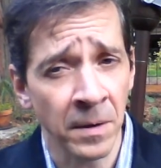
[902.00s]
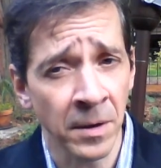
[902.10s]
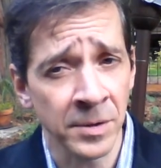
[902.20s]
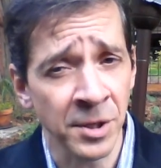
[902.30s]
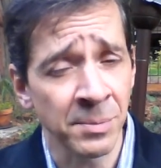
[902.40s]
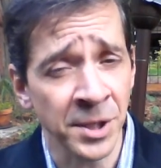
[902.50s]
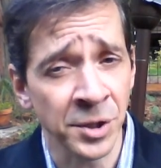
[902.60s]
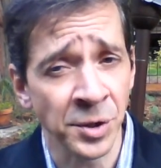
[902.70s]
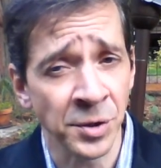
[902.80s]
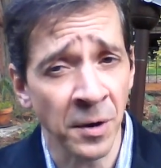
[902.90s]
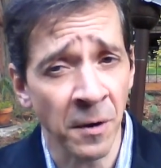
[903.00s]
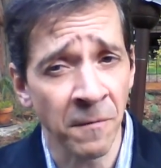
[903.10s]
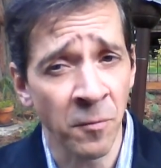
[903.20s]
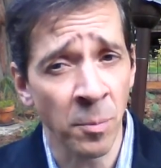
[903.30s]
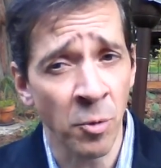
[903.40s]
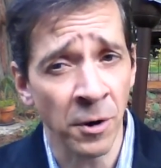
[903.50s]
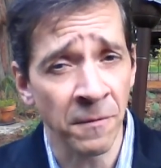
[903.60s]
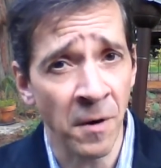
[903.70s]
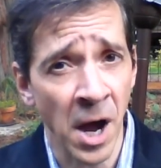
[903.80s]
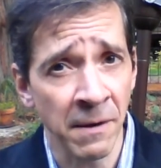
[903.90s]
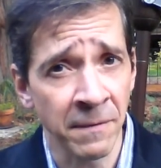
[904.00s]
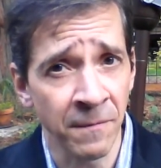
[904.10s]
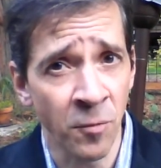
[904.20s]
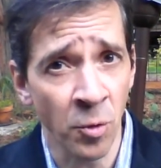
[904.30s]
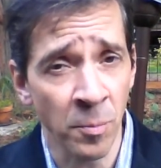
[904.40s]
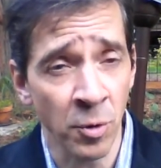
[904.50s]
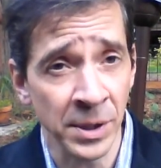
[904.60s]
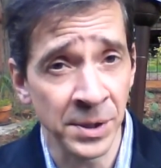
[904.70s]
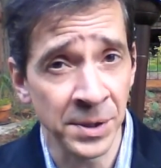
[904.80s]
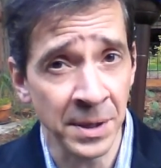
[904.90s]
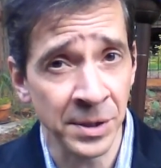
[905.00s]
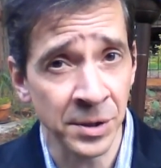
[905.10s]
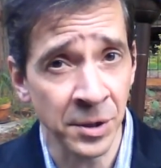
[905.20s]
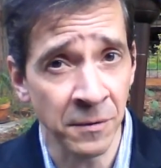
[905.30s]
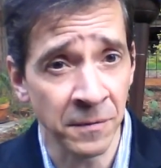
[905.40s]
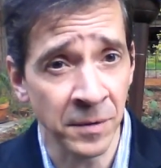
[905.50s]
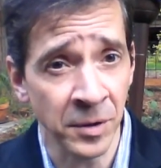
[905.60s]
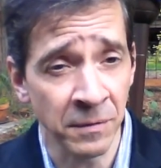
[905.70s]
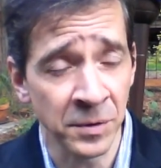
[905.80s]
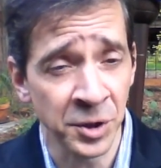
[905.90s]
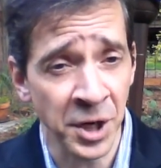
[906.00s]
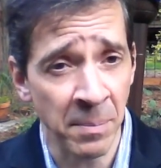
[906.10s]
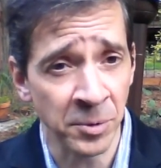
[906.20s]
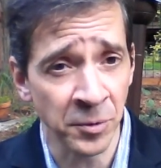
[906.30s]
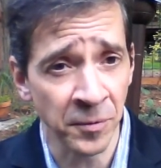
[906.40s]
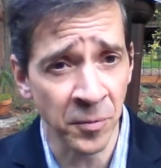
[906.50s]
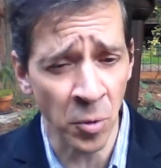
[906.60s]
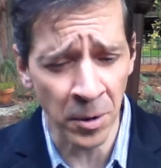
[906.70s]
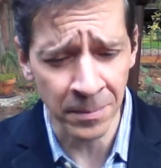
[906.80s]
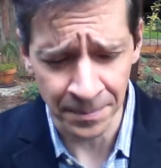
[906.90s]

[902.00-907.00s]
subsections 4.5 and 4.6 of Chapter 4.